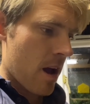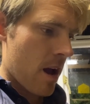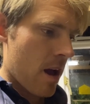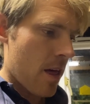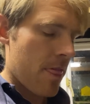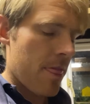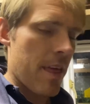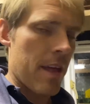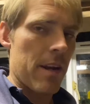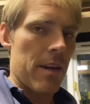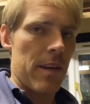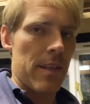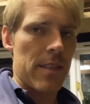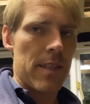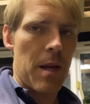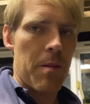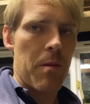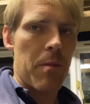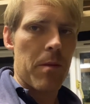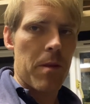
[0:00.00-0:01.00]
then I need to
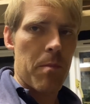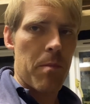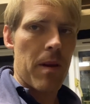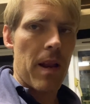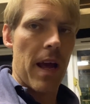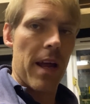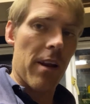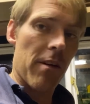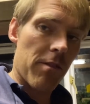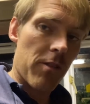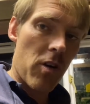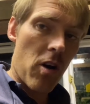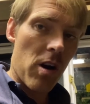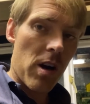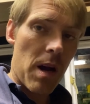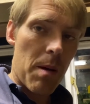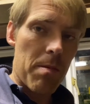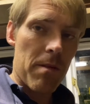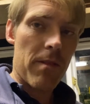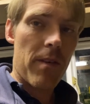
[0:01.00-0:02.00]
come up with a plan. I've got a
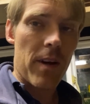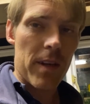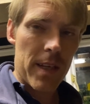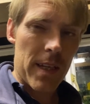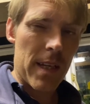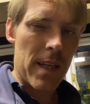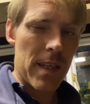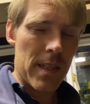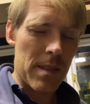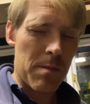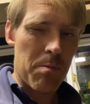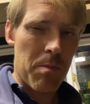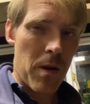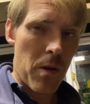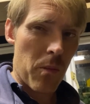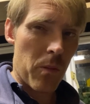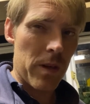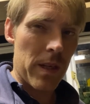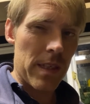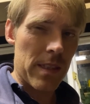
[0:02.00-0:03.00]
couple of ideas, but
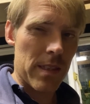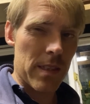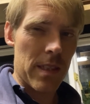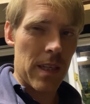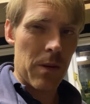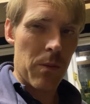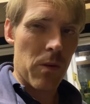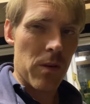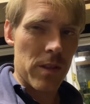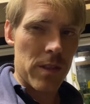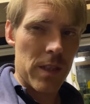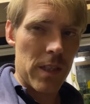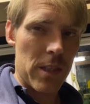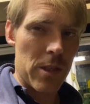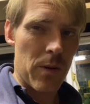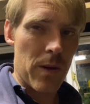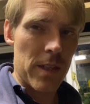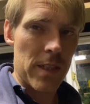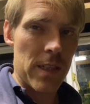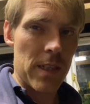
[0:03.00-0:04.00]
we need to see what the
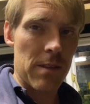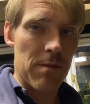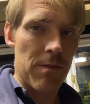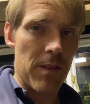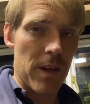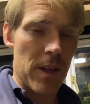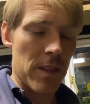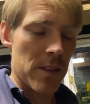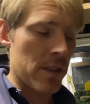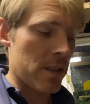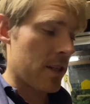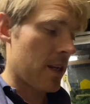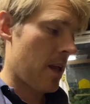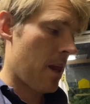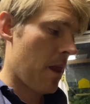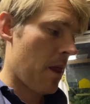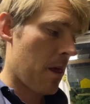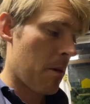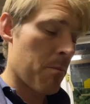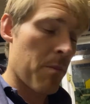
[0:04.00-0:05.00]
situation is first.
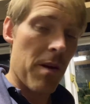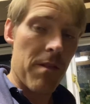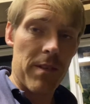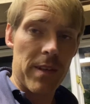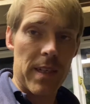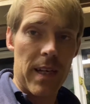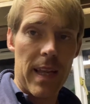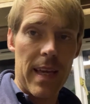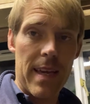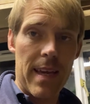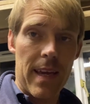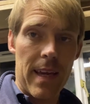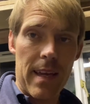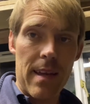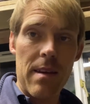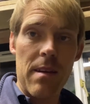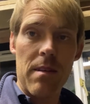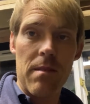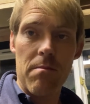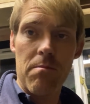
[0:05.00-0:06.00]
But if it's
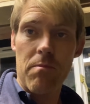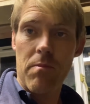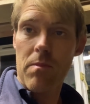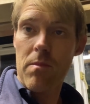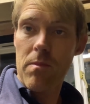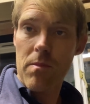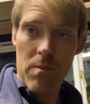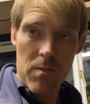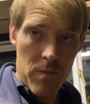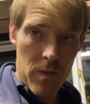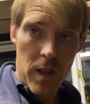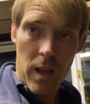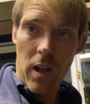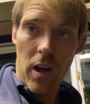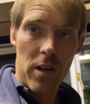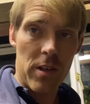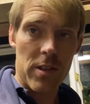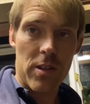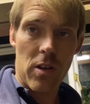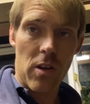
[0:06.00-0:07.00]
leaking, the line
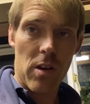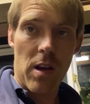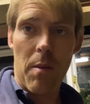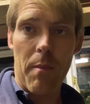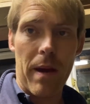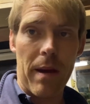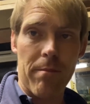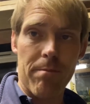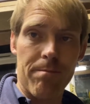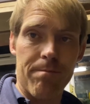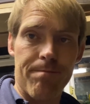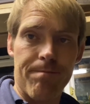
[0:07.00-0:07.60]
has got to come out.